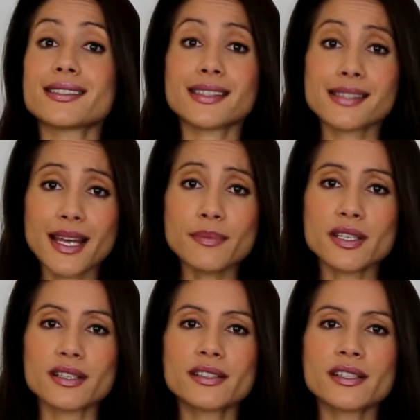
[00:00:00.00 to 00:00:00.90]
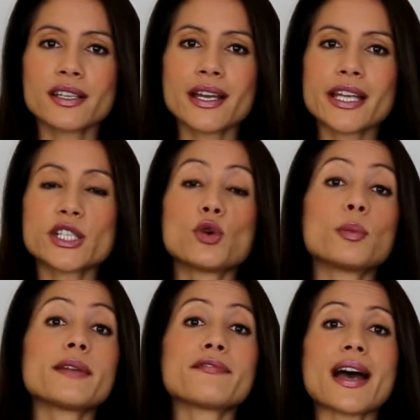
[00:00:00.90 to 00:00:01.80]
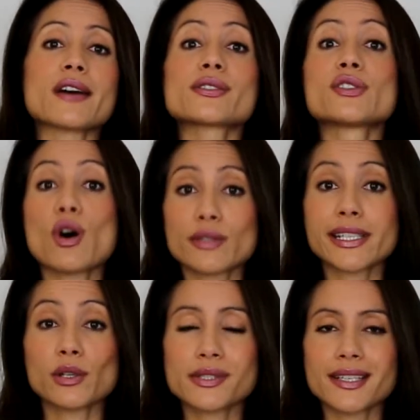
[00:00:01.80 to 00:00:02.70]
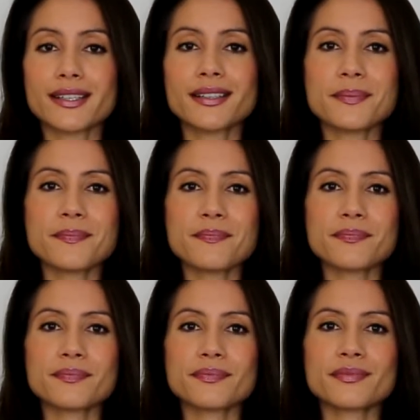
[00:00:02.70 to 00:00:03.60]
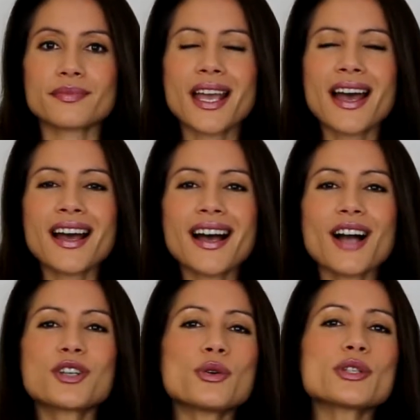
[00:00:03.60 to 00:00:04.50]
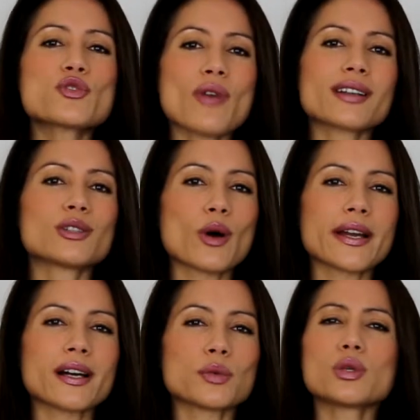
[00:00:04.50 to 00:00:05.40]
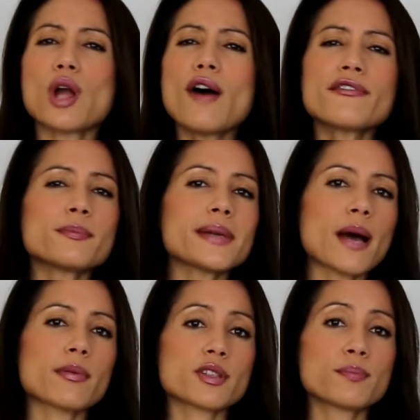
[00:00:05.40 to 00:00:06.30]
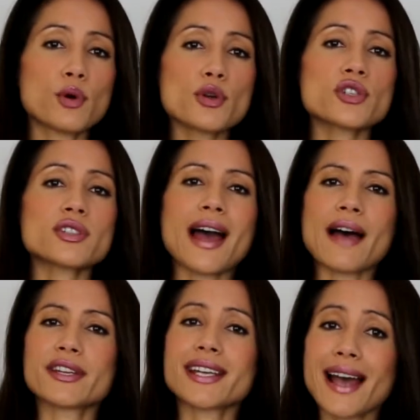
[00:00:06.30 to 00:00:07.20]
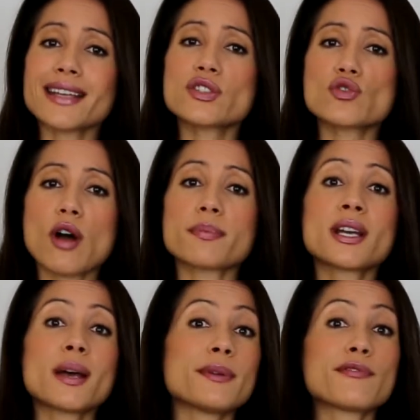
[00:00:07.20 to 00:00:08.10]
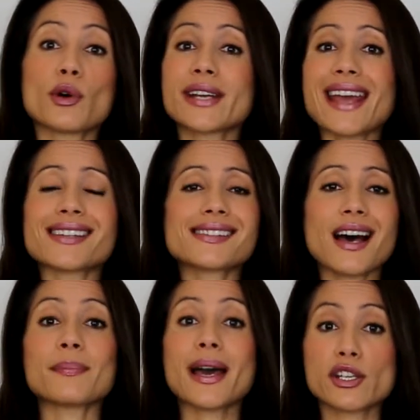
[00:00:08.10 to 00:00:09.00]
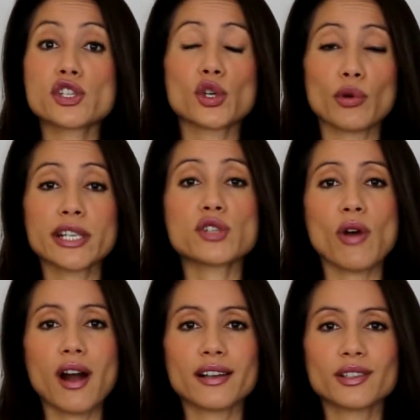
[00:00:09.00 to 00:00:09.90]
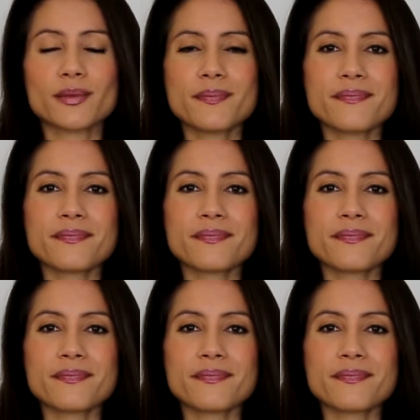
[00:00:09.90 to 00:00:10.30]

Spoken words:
it's accepted, you will be found not guilty. A good drug lawyer will often be able to push to have the case dropped before it ends up at a jury trial.